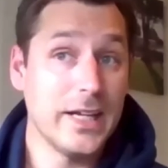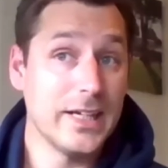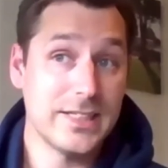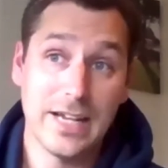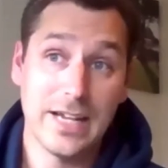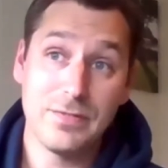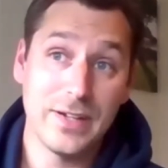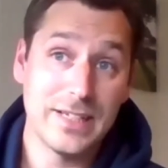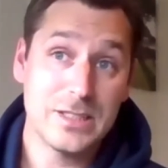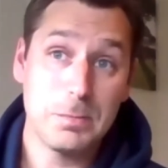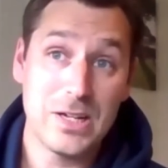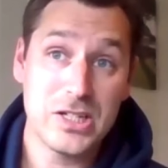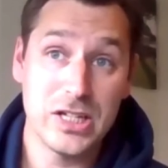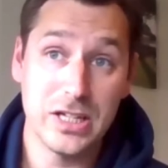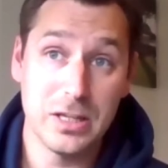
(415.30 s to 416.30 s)
definitely,
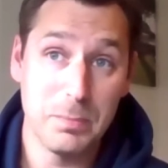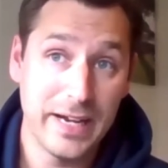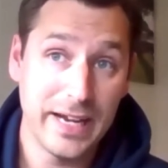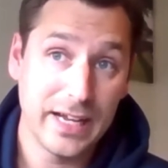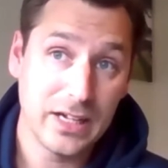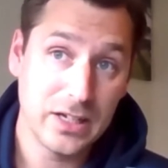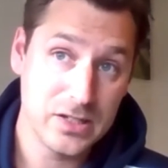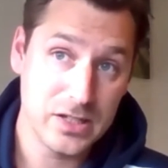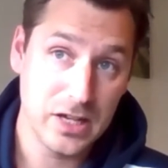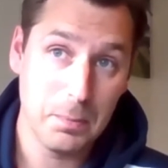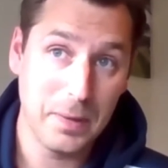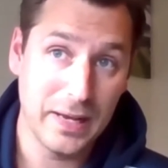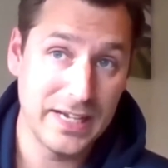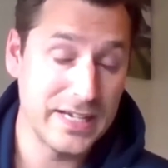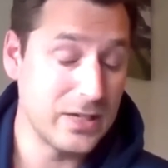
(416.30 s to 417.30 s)
especially at the minute, because
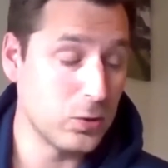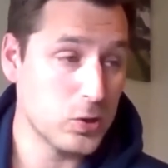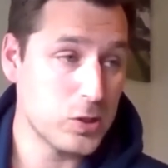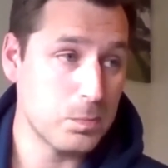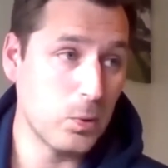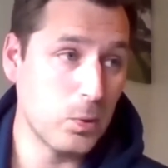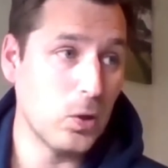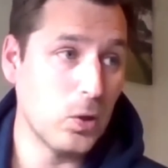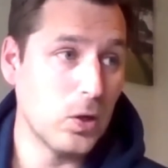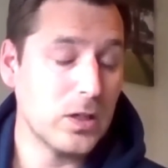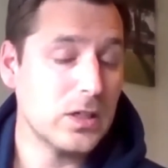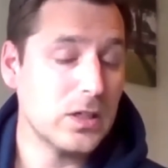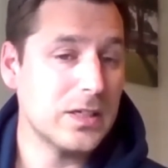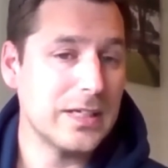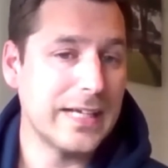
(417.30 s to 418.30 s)
indoor sport
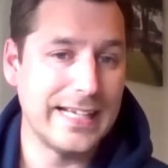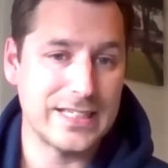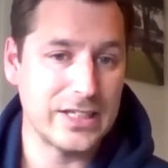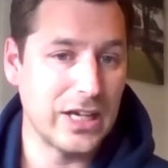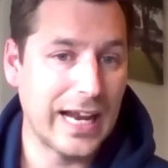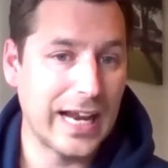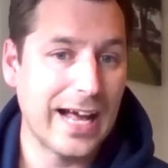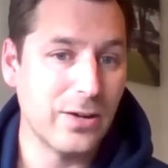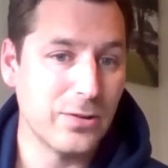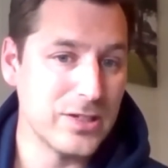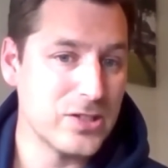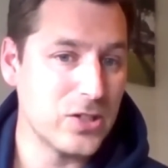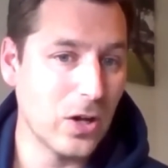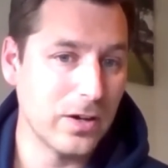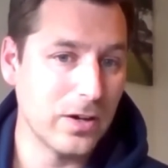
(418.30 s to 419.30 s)
isn't allowed
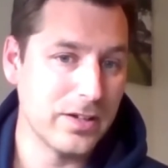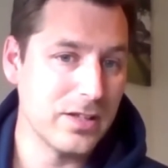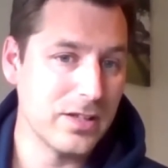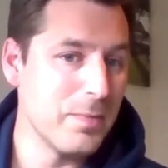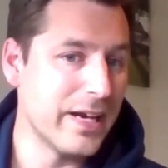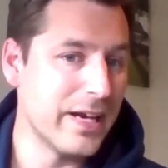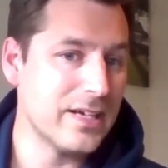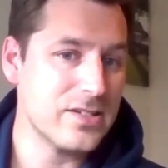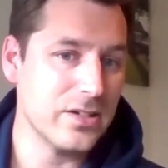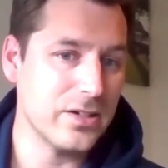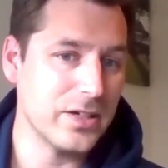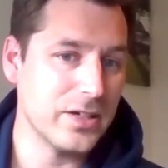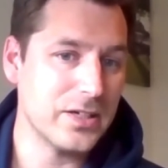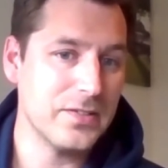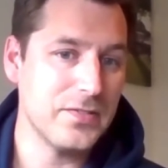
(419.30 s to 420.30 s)
in Scotland at the minute.
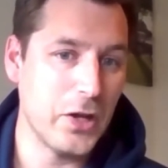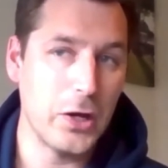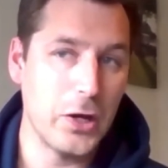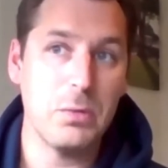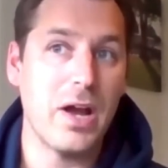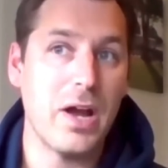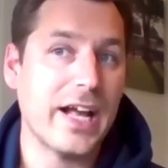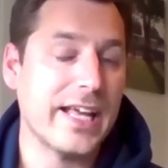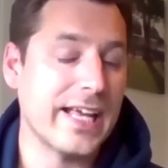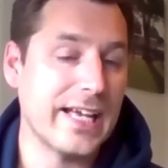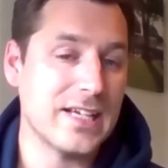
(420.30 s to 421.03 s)
So the only way I can get